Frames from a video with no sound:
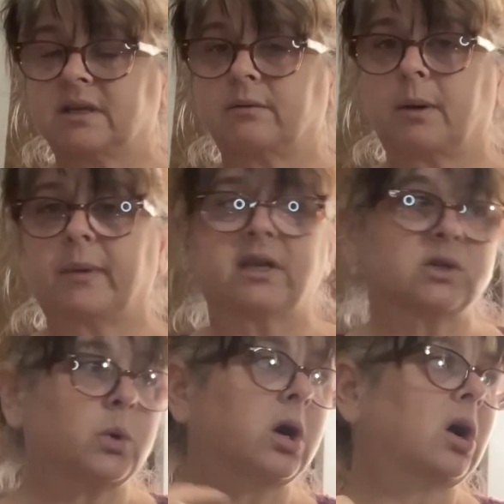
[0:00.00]
right by the
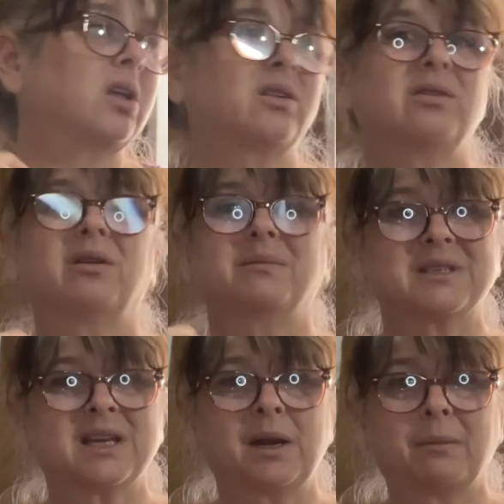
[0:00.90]
door, although I'm
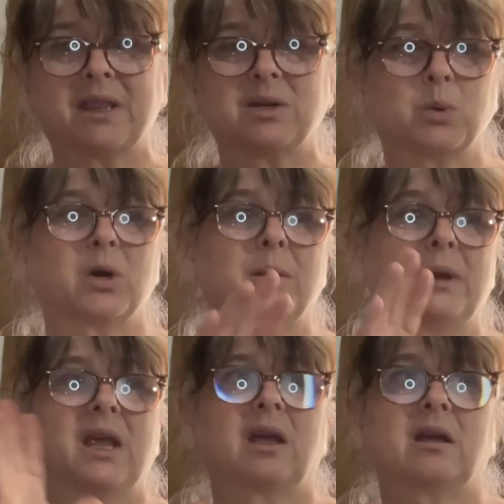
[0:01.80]
sitting by the door
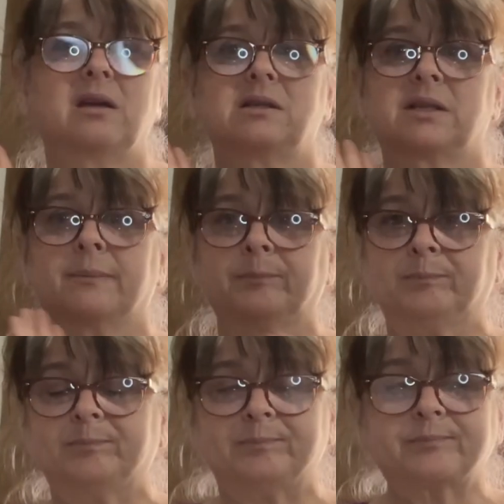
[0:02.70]
because
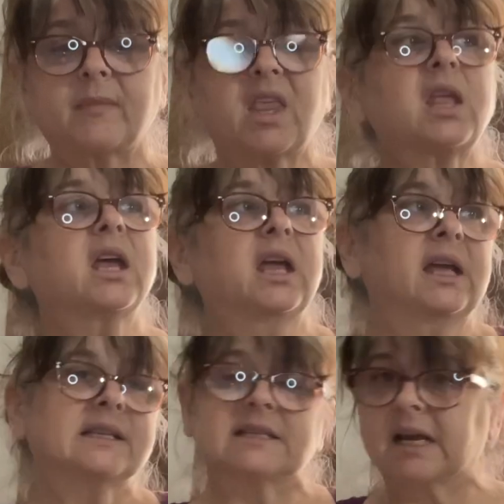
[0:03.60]

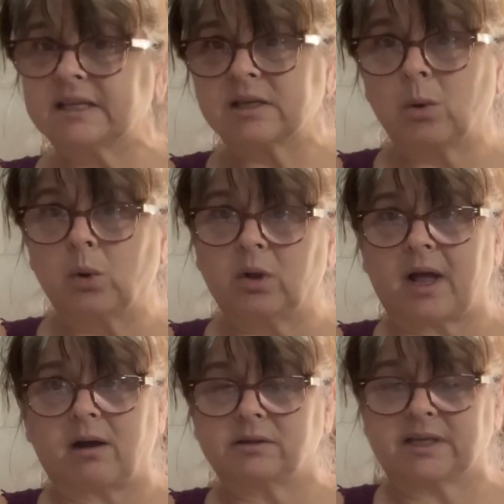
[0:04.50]
it's nice and cool
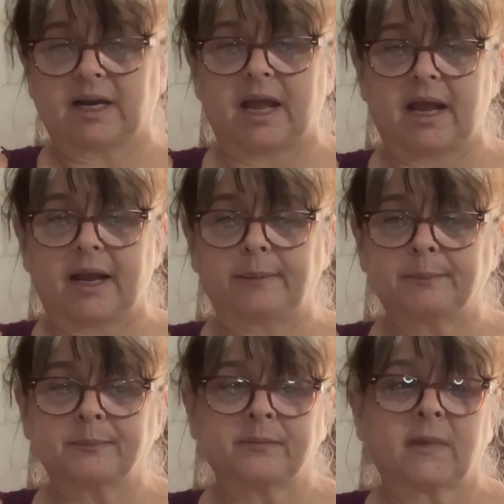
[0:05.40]
out today,
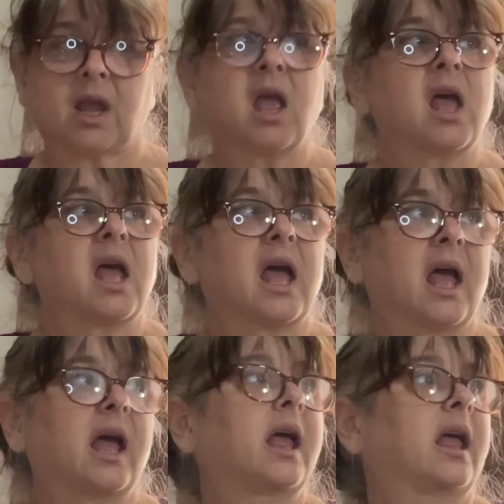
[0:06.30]

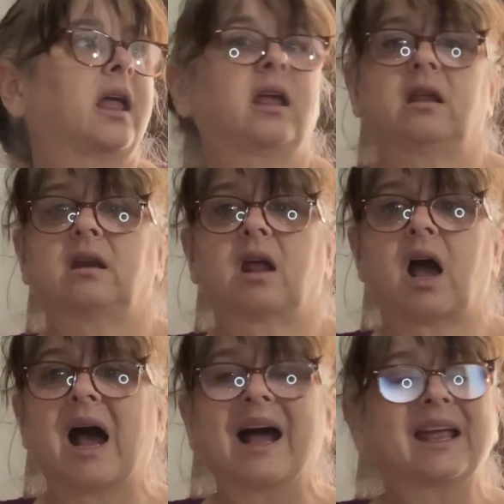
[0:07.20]
and
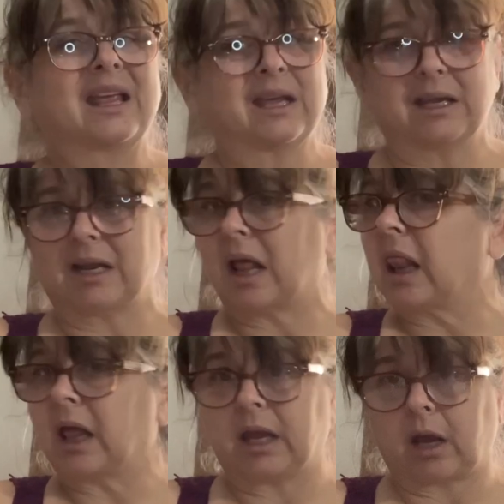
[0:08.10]
I get
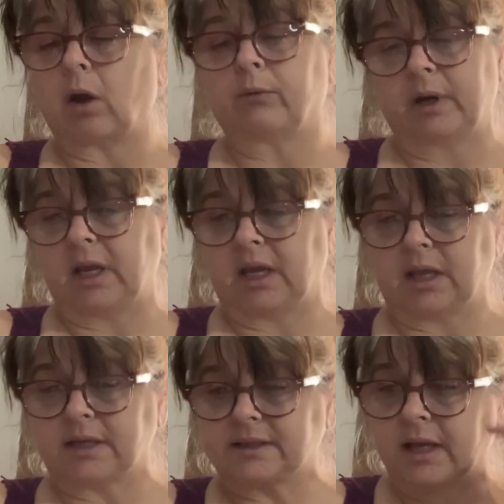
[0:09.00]
like
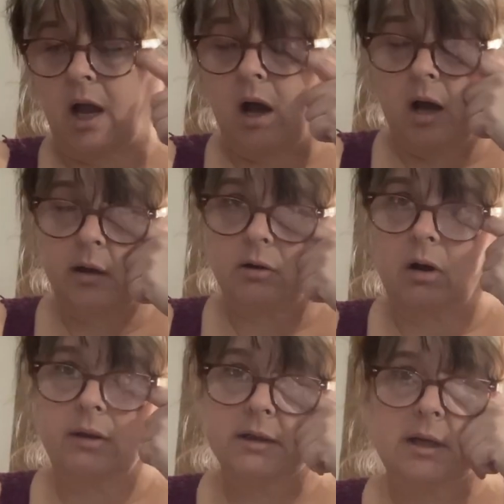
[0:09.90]
ridiculously hot
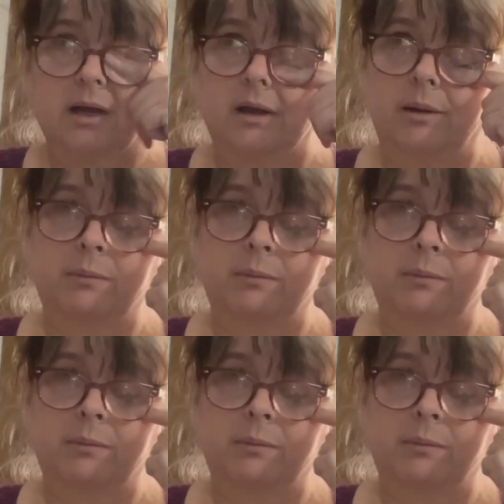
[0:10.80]
all the time,